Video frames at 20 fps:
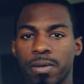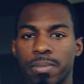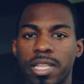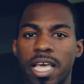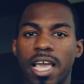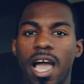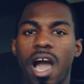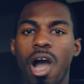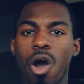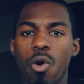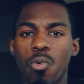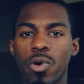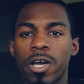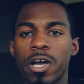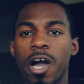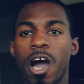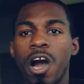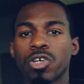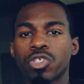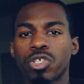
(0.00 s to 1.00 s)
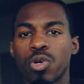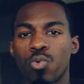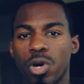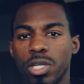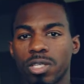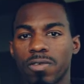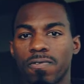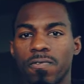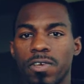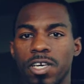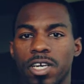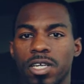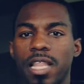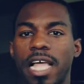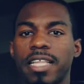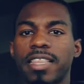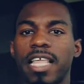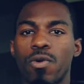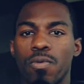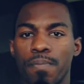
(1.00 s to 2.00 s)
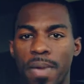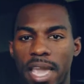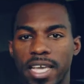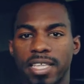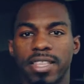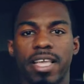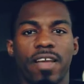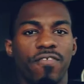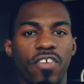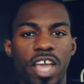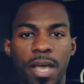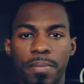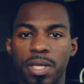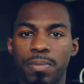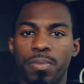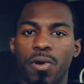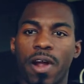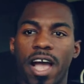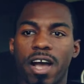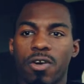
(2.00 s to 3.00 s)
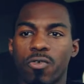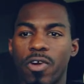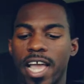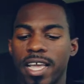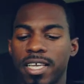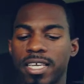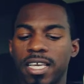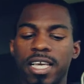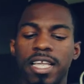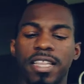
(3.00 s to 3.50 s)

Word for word: but they always also want to feel like they were making their family proud, right?